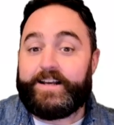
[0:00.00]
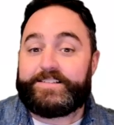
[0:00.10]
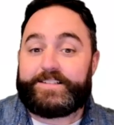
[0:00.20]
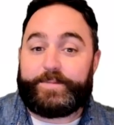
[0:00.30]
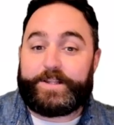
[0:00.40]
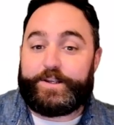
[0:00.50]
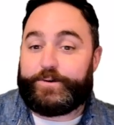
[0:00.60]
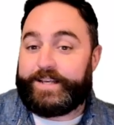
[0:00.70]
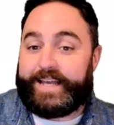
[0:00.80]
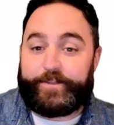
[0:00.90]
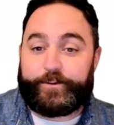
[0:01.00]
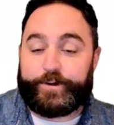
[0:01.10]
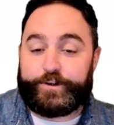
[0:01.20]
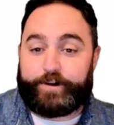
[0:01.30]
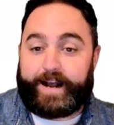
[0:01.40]
something that you can get
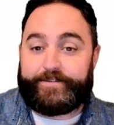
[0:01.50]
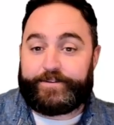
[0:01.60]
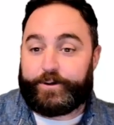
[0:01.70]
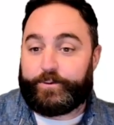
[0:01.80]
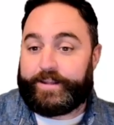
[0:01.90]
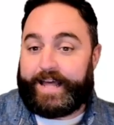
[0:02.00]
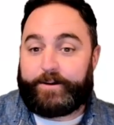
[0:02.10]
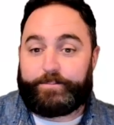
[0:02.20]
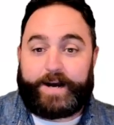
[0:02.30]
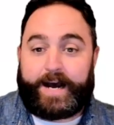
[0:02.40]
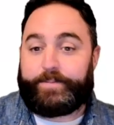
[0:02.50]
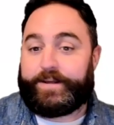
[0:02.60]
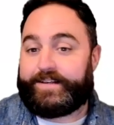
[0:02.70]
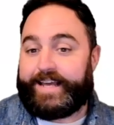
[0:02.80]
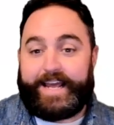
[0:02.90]
through a drive-thru without
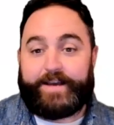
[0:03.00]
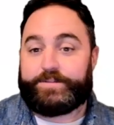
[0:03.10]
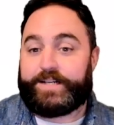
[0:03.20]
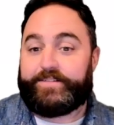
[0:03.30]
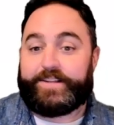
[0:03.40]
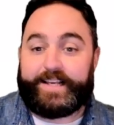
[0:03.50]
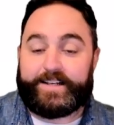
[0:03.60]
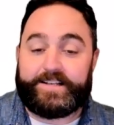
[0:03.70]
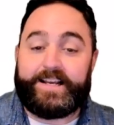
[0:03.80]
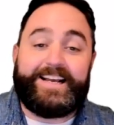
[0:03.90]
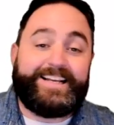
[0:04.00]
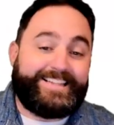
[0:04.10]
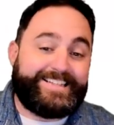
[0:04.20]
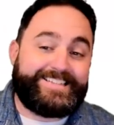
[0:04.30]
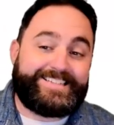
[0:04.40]
popping cams and everything else,
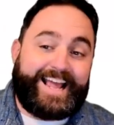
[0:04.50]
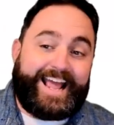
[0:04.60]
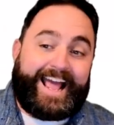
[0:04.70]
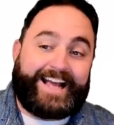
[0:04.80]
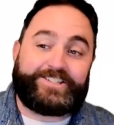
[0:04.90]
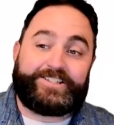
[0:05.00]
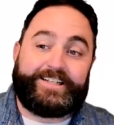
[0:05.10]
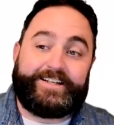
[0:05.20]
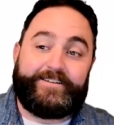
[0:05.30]
this is actually